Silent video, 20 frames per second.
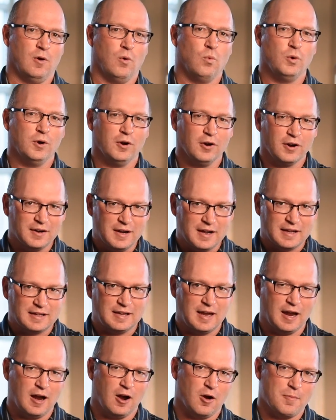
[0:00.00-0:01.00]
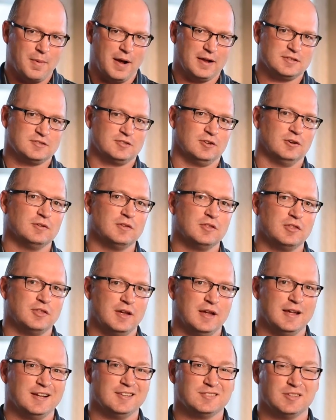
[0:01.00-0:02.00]
We're going to care about certain
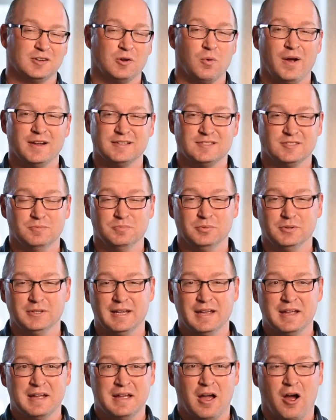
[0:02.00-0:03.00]
things that quite simply